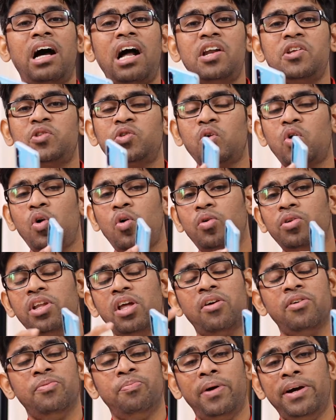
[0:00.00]
also
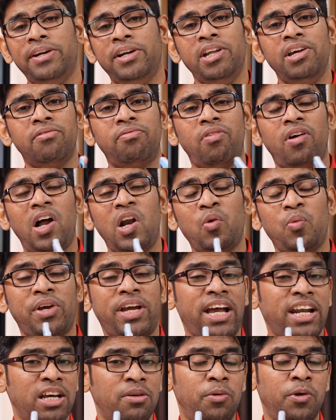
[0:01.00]
by default we
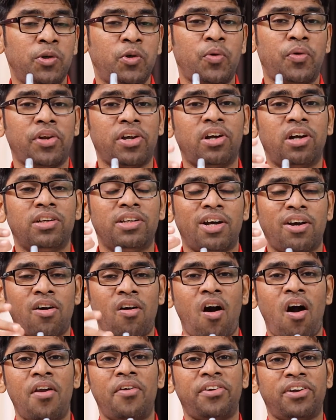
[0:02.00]
can able to record the
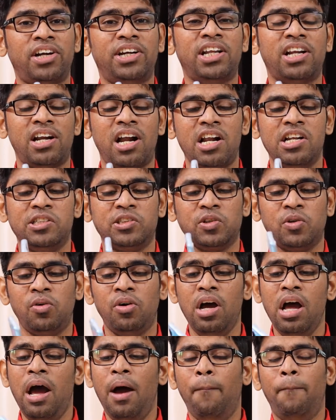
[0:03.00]
call recorder
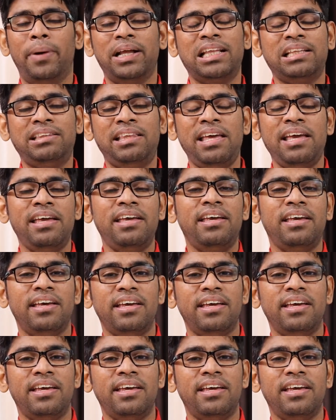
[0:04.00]
also. But the thing